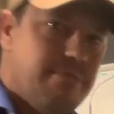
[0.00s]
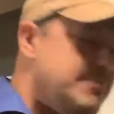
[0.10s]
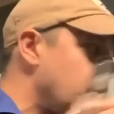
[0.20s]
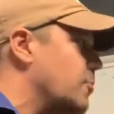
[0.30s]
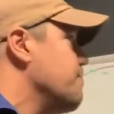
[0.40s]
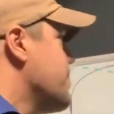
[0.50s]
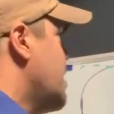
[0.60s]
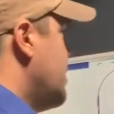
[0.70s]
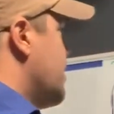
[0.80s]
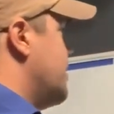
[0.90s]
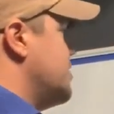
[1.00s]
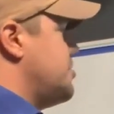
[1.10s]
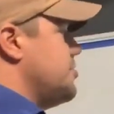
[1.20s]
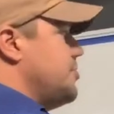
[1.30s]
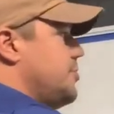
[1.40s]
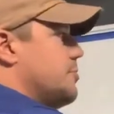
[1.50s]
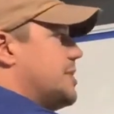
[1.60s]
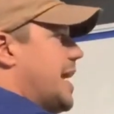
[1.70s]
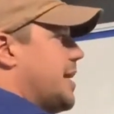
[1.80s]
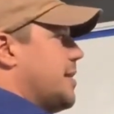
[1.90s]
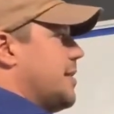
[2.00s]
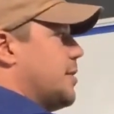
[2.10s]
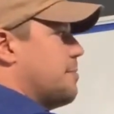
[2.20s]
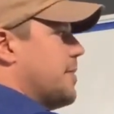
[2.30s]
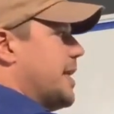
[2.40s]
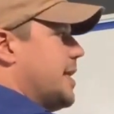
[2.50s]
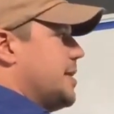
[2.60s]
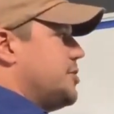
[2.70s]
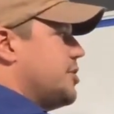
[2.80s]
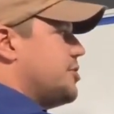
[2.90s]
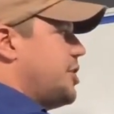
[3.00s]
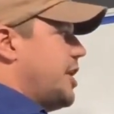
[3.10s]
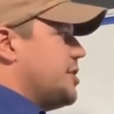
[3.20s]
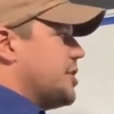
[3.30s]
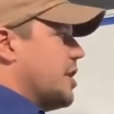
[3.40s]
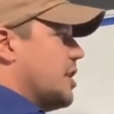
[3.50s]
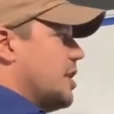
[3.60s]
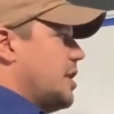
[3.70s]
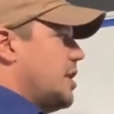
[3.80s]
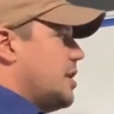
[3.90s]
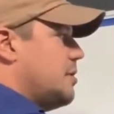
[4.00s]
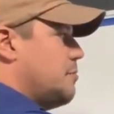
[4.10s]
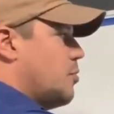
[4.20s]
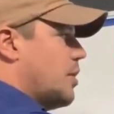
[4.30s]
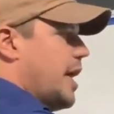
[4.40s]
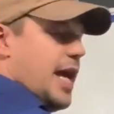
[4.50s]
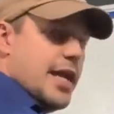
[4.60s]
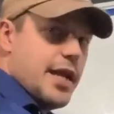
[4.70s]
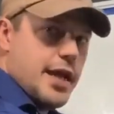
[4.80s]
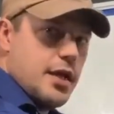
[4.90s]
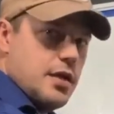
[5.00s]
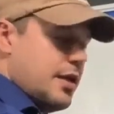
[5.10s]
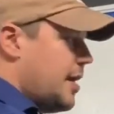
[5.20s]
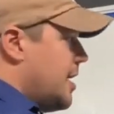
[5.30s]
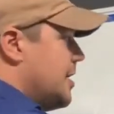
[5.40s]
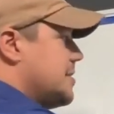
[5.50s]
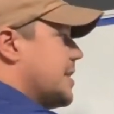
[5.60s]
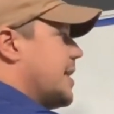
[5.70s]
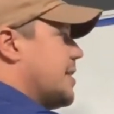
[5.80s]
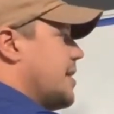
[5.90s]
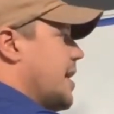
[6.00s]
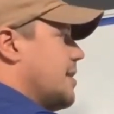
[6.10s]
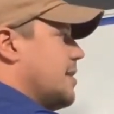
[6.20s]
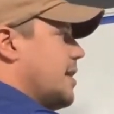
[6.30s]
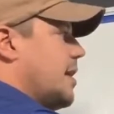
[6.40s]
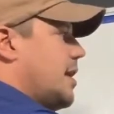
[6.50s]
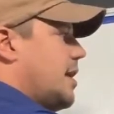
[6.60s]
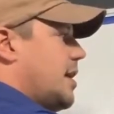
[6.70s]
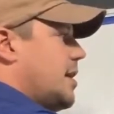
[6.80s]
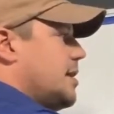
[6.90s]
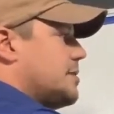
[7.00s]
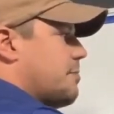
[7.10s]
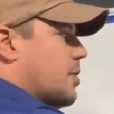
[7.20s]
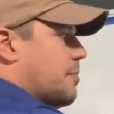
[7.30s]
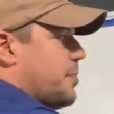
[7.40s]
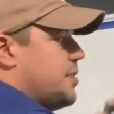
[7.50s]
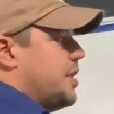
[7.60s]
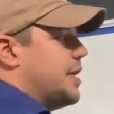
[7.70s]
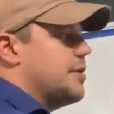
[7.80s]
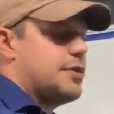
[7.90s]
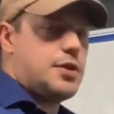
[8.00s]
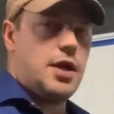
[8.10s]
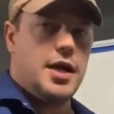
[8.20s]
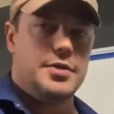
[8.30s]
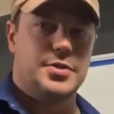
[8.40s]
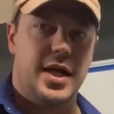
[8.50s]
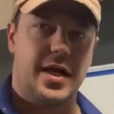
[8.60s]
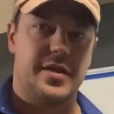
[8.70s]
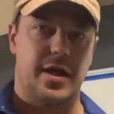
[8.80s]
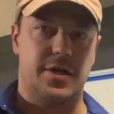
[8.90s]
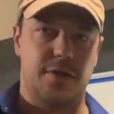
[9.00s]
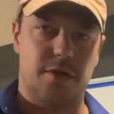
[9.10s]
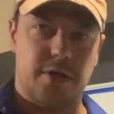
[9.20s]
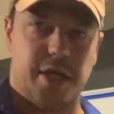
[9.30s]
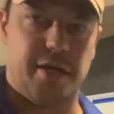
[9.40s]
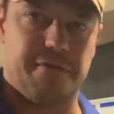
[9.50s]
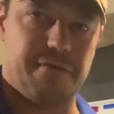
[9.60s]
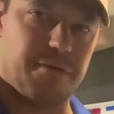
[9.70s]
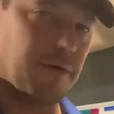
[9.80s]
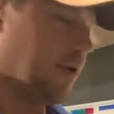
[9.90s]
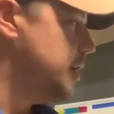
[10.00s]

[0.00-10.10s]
no. This is you taking the airplane and just changing a little more heading to get that nice perpendicular ground track that you're looking for.